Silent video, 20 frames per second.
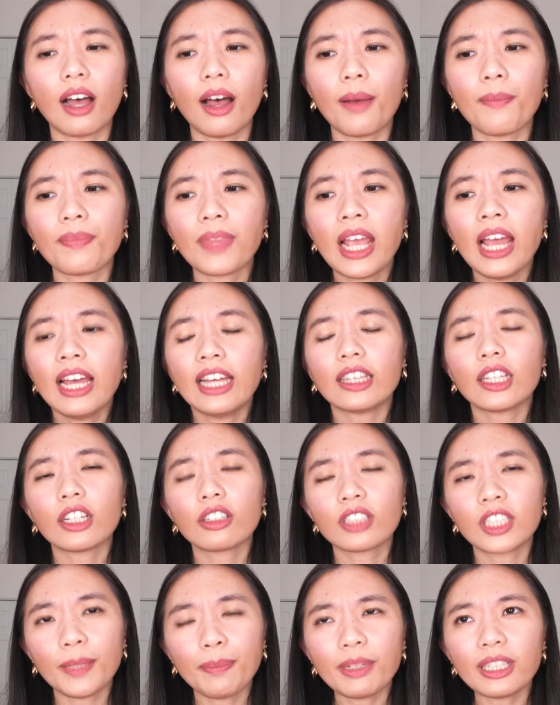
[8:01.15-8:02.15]
um, they're
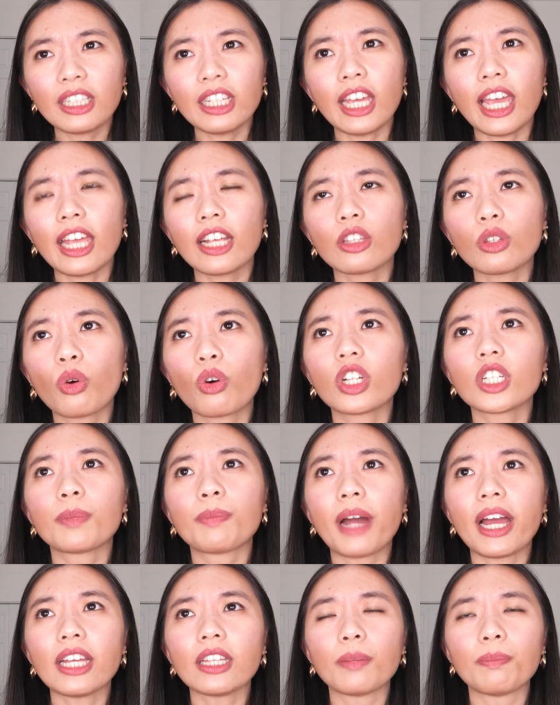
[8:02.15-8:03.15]
typically ignored
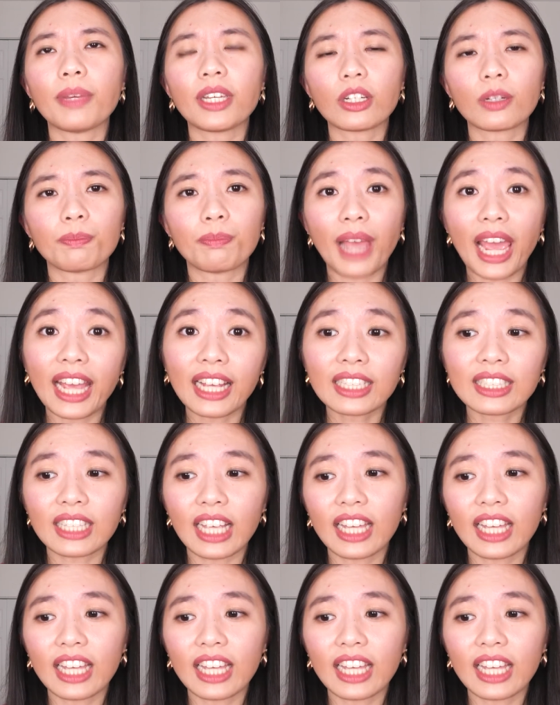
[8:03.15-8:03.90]
by the bigger banks,